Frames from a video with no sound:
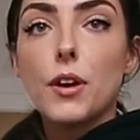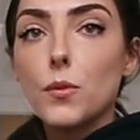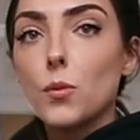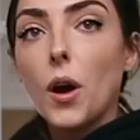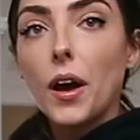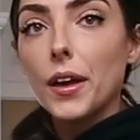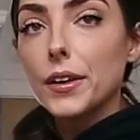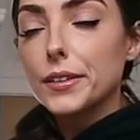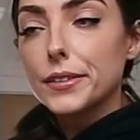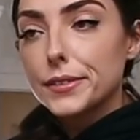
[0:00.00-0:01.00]
own
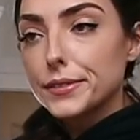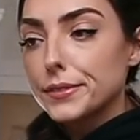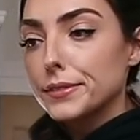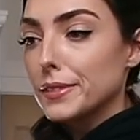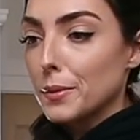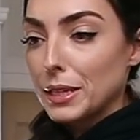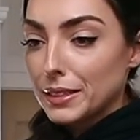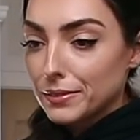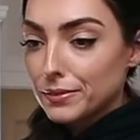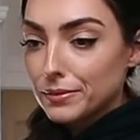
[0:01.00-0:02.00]
work, I
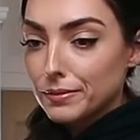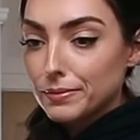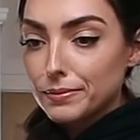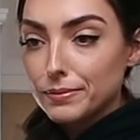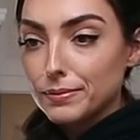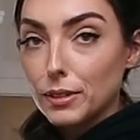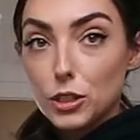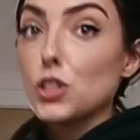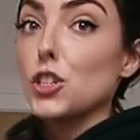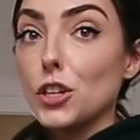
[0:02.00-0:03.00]
mean,
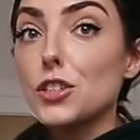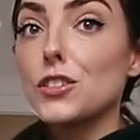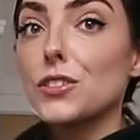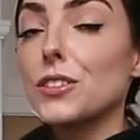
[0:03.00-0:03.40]
you should.